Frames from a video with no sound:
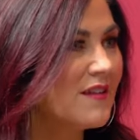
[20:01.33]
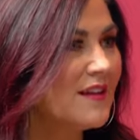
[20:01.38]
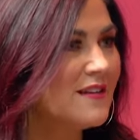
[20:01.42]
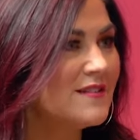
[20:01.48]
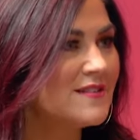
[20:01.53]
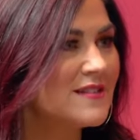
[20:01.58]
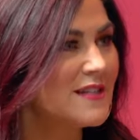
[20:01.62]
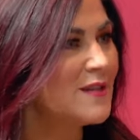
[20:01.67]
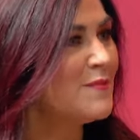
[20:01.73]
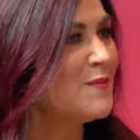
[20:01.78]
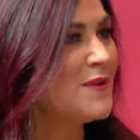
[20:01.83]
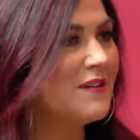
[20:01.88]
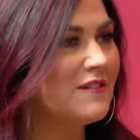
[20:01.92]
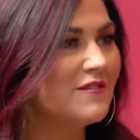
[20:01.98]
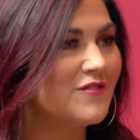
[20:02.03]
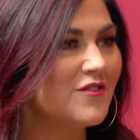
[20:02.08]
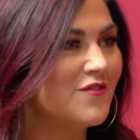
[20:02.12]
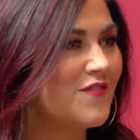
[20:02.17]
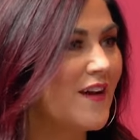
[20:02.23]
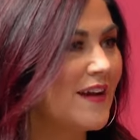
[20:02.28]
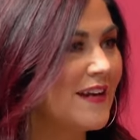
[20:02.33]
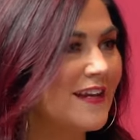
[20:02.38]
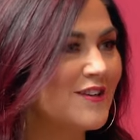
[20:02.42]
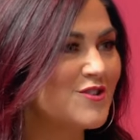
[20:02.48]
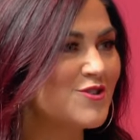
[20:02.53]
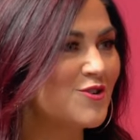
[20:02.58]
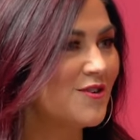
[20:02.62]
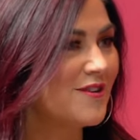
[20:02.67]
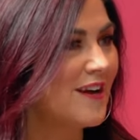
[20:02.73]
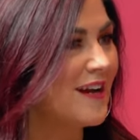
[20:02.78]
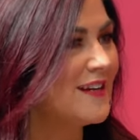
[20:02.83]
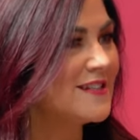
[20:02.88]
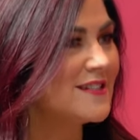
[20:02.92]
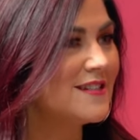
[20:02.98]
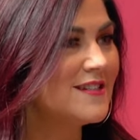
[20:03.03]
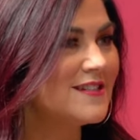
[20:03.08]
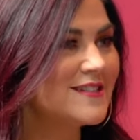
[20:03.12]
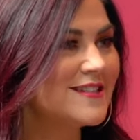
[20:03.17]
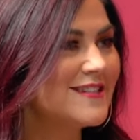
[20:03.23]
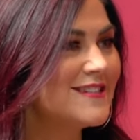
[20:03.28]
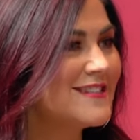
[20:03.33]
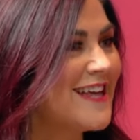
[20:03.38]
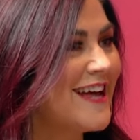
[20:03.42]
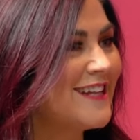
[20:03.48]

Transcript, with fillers: things in the middle of a financial crisis because yeah.